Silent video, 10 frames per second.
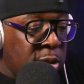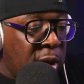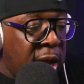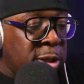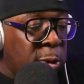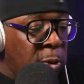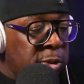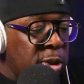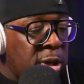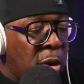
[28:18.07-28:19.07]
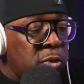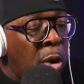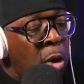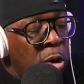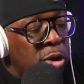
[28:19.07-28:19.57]
You guys are on the song
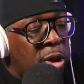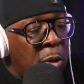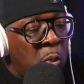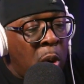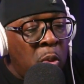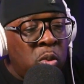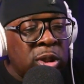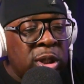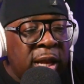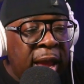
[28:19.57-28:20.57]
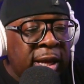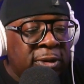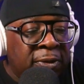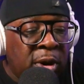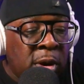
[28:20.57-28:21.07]
now. So then yeah. what was next
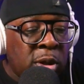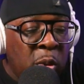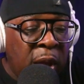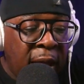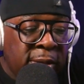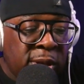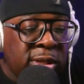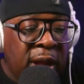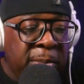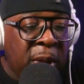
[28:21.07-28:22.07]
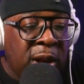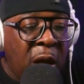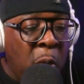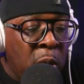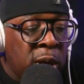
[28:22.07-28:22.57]
for Earthquake at this time here
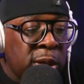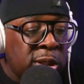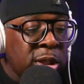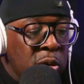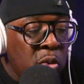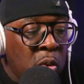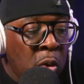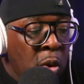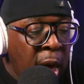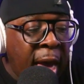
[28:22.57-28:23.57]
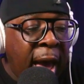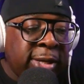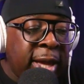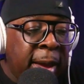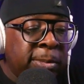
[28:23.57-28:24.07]
now? When it's you
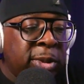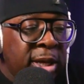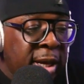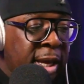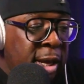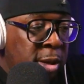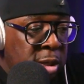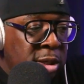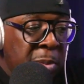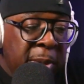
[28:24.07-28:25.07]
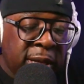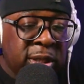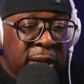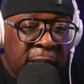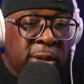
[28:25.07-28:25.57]
as the MC and Keith is the man
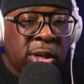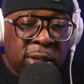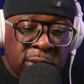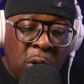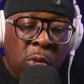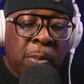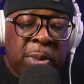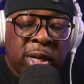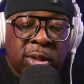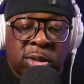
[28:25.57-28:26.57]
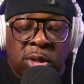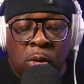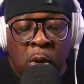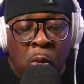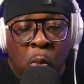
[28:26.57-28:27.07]
selecting the song, building the song.